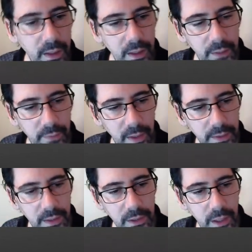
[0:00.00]
If I
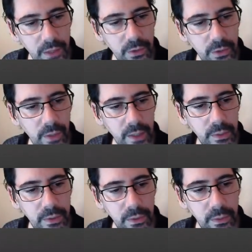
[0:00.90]
say change
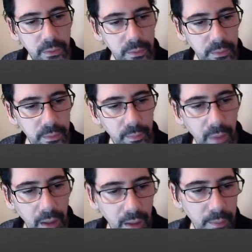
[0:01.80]
directory to
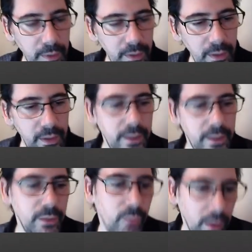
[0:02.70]
Bob, it's
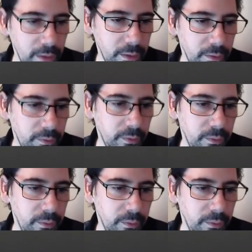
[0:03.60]
a relative